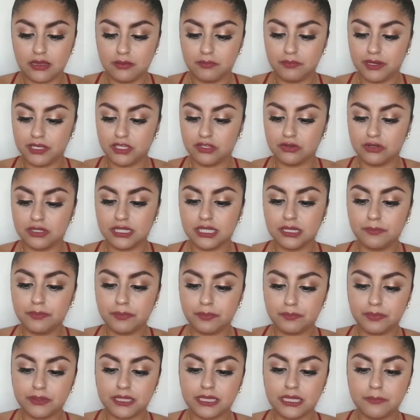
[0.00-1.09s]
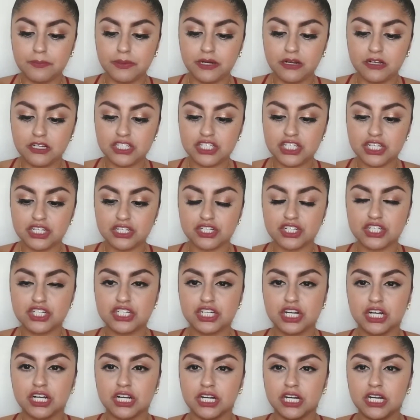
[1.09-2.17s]
But you clip it onto your
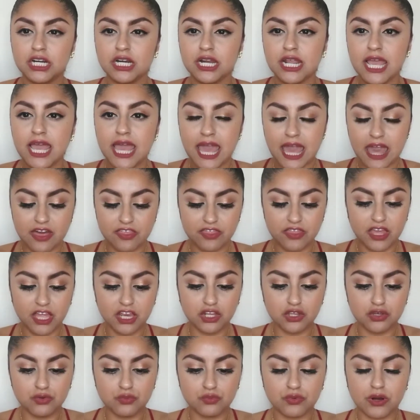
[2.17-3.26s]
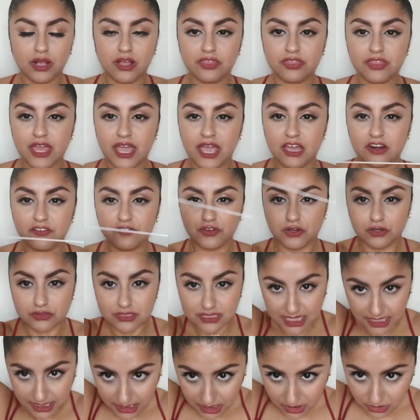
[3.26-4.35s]
shirt, and then you run the headphones
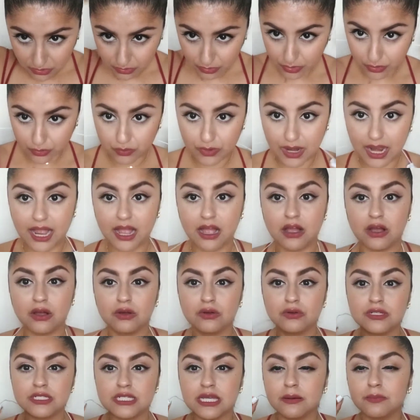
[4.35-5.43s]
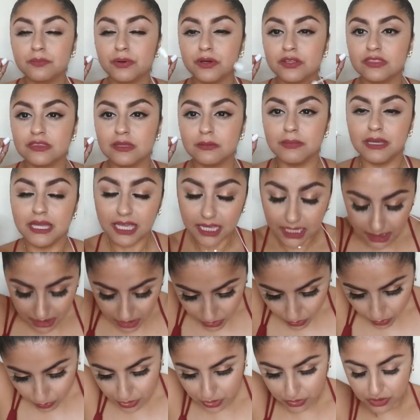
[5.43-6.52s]
like either around and put them in,
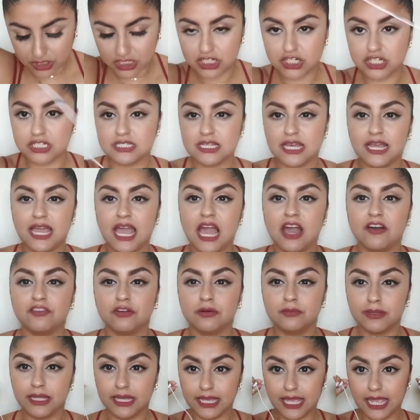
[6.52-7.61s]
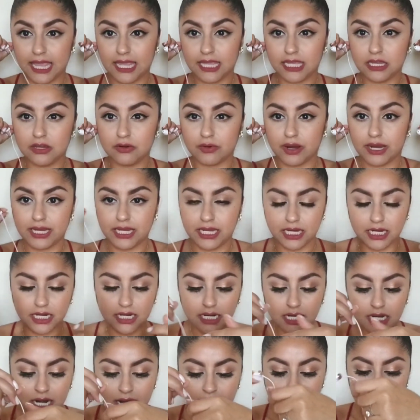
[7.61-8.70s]
or you can just like have them like hanging right
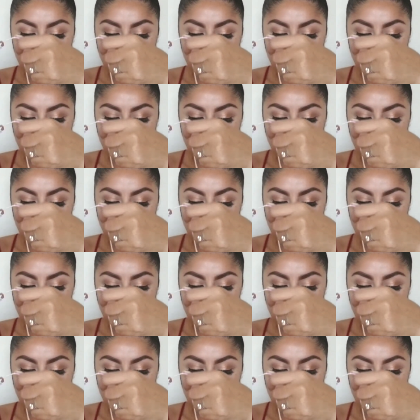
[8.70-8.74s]
here.